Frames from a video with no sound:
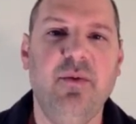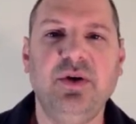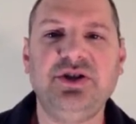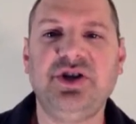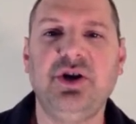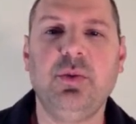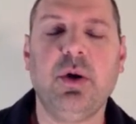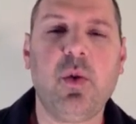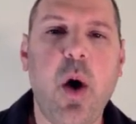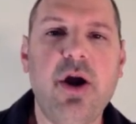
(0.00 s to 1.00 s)
which is going to
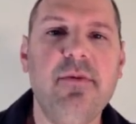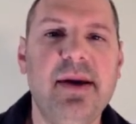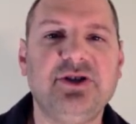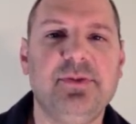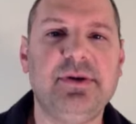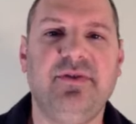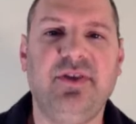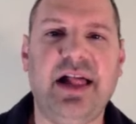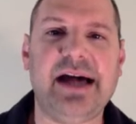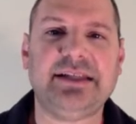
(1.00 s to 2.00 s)
require measurement of
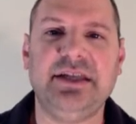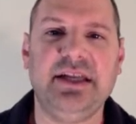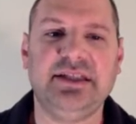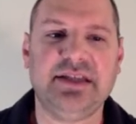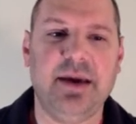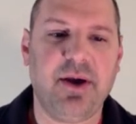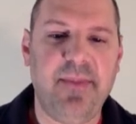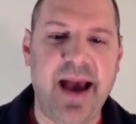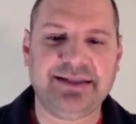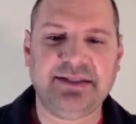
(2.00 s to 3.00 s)
velocity in some
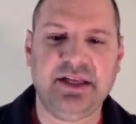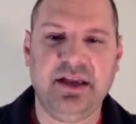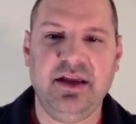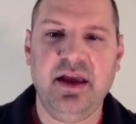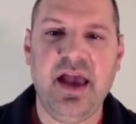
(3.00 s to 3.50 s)
capacity.